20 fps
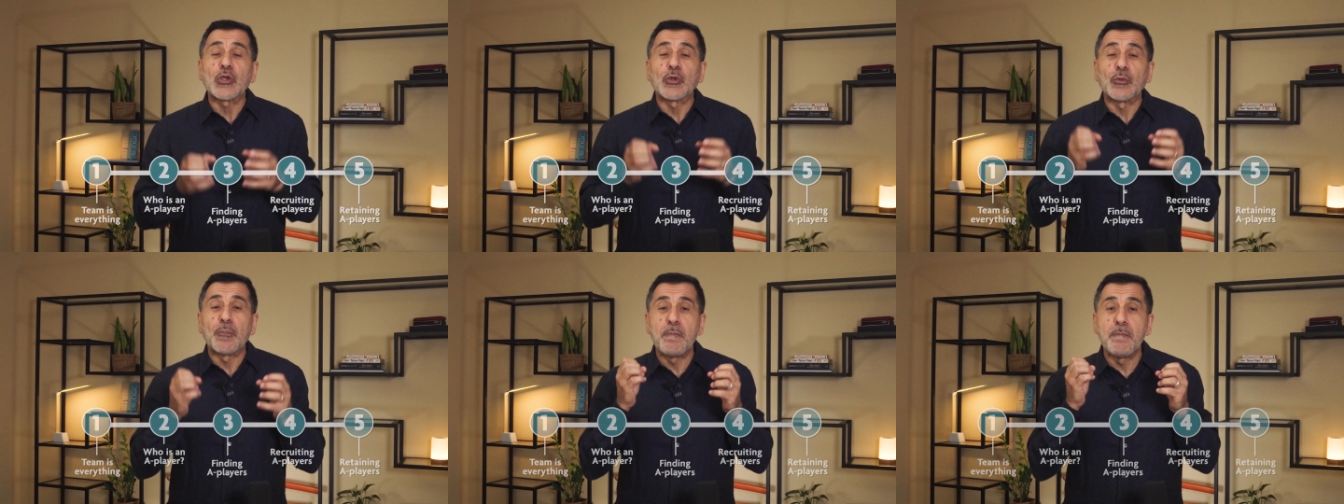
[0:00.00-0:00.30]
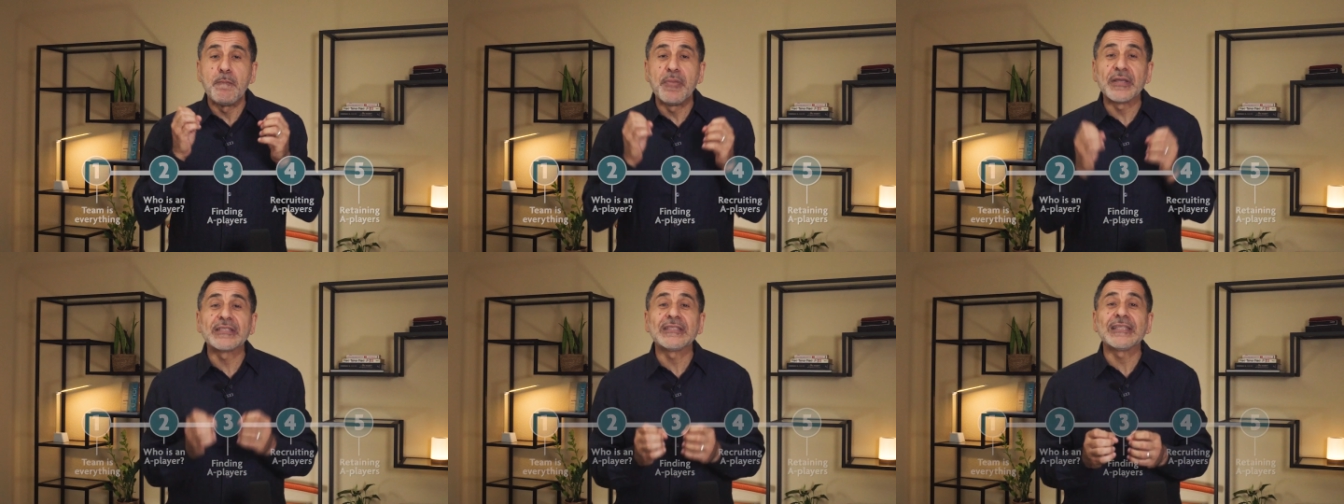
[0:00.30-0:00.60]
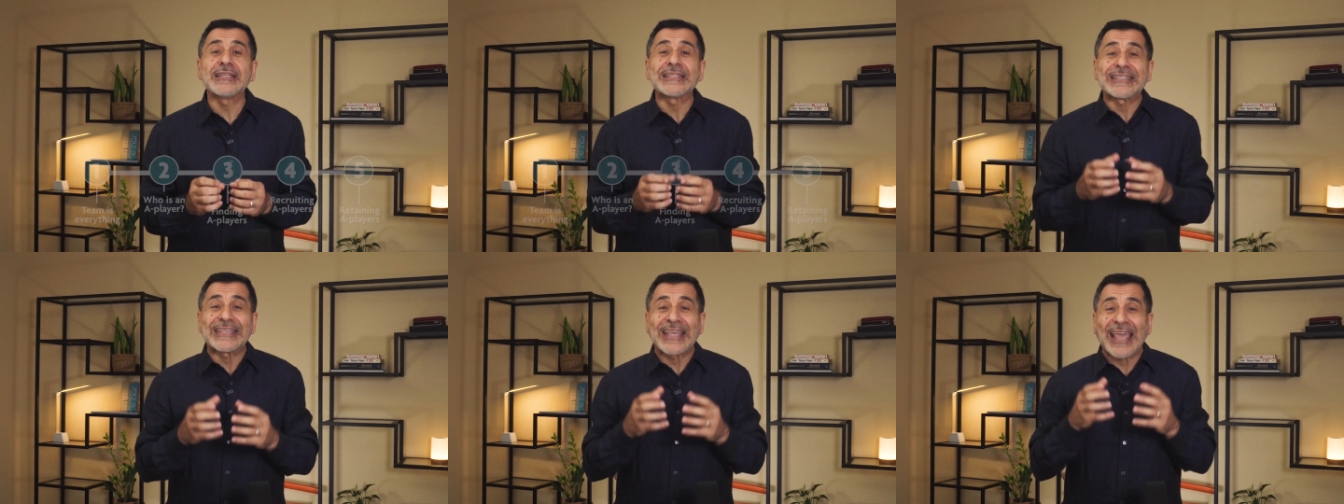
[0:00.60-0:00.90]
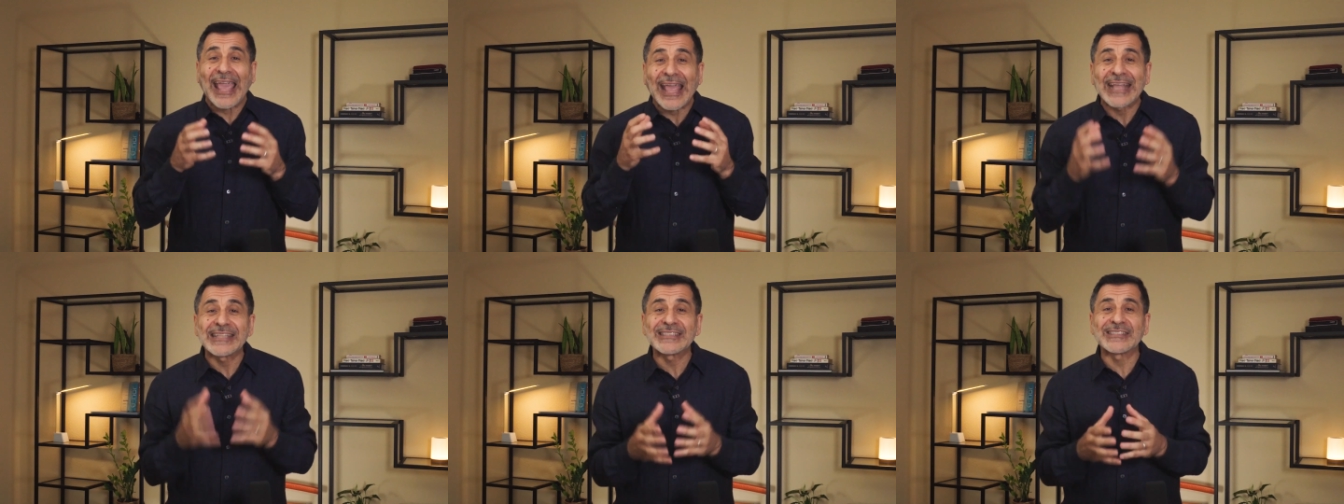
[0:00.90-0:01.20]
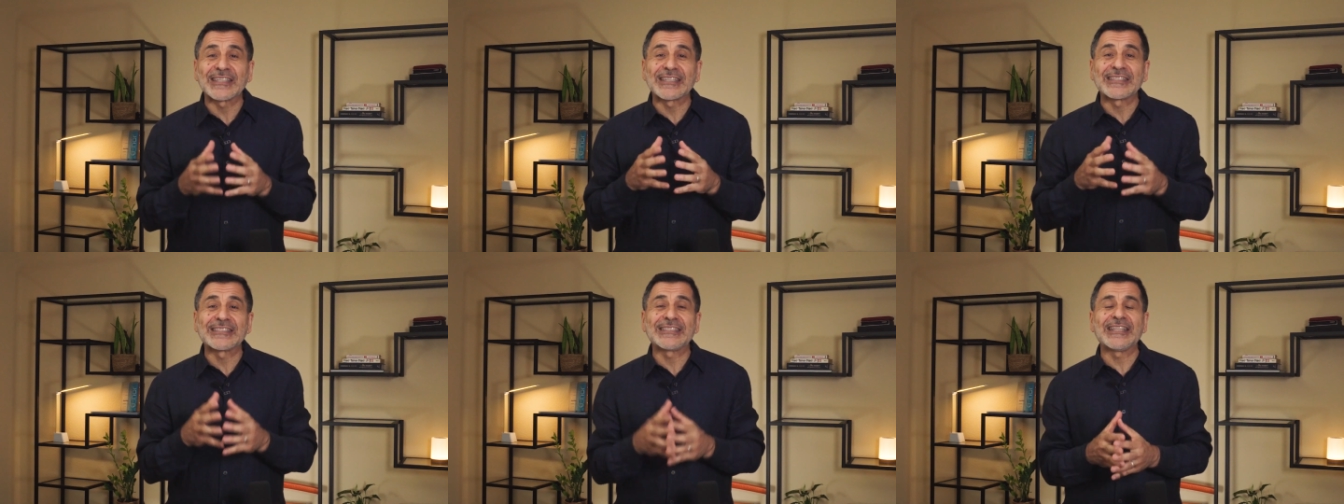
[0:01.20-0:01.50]
Your business can't
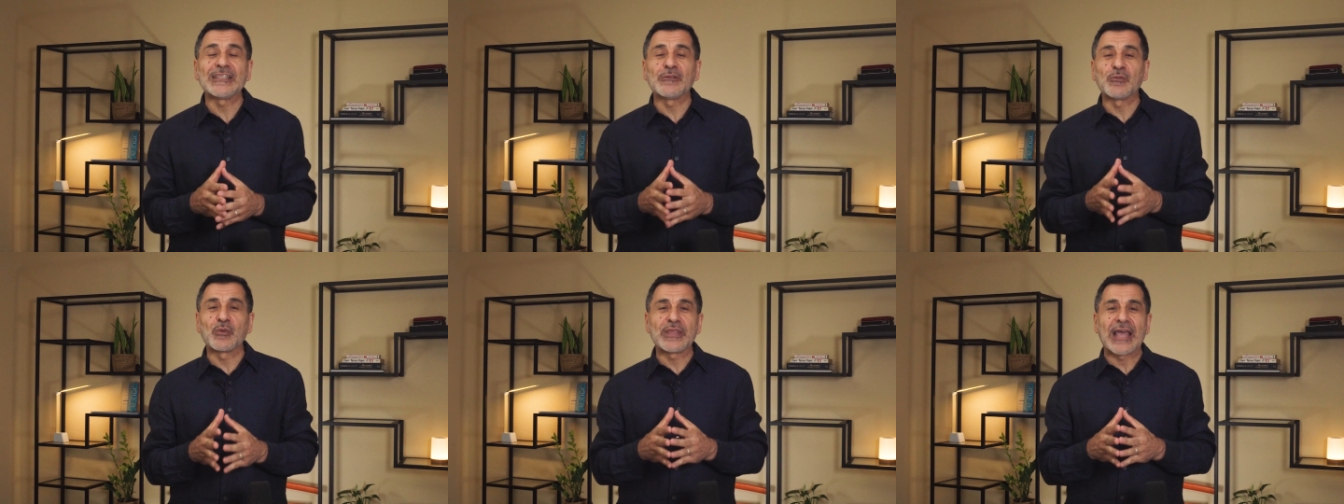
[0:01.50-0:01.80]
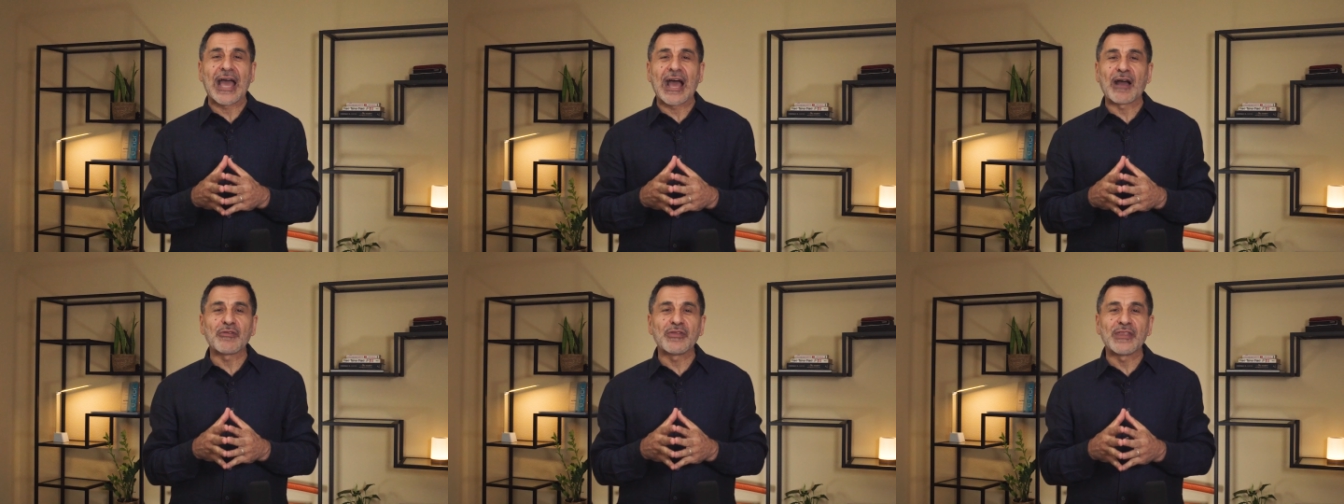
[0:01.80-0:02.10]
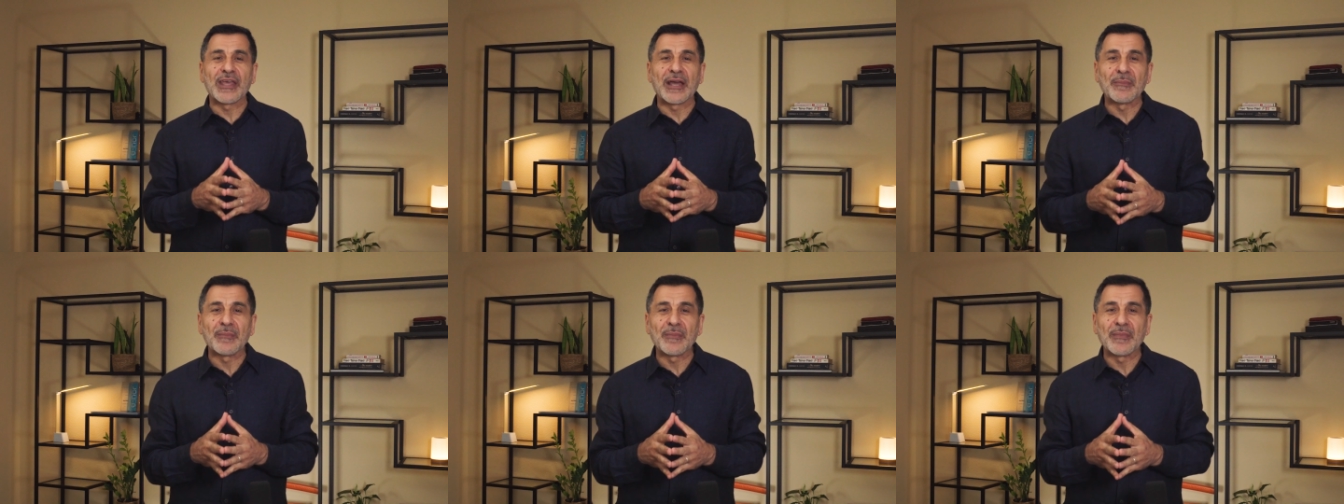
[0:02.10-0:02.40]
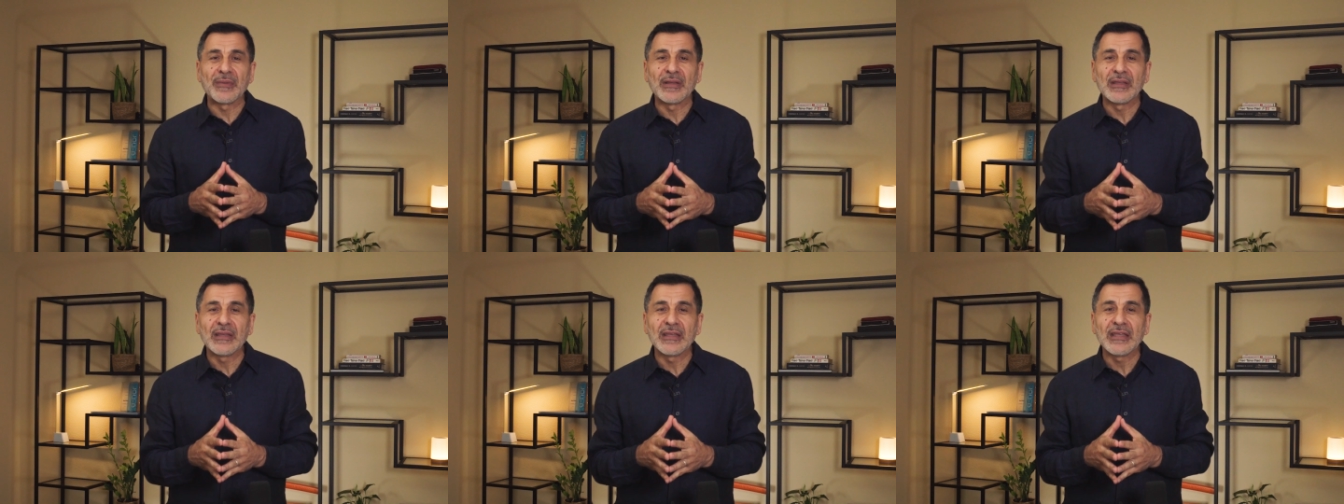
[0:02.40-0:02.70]
succeed without them.